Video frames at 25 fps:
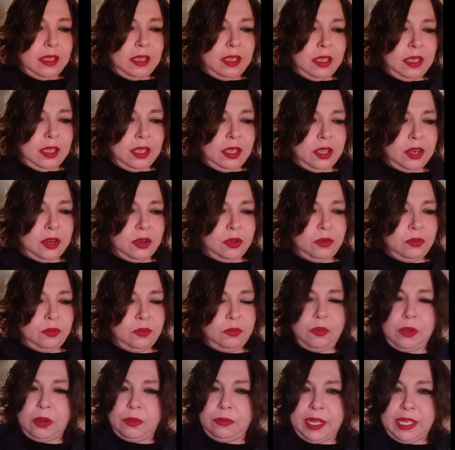you know,
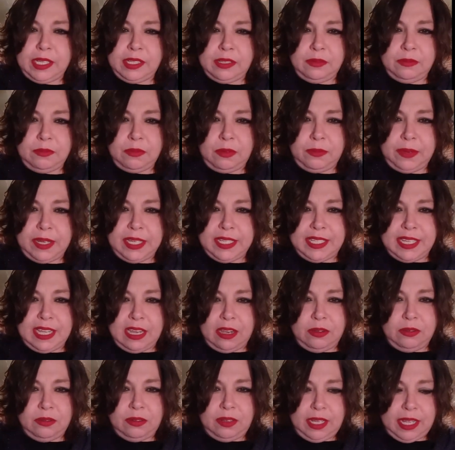when we, when we
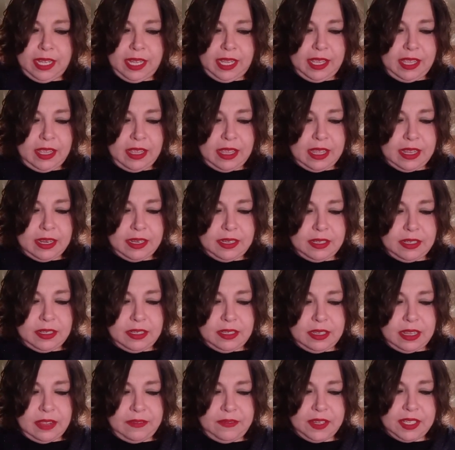doubt, like, and
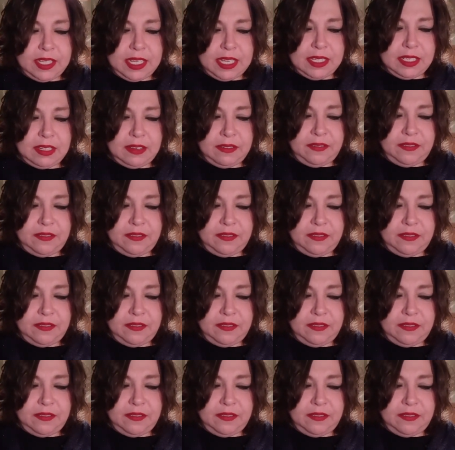if it doesn't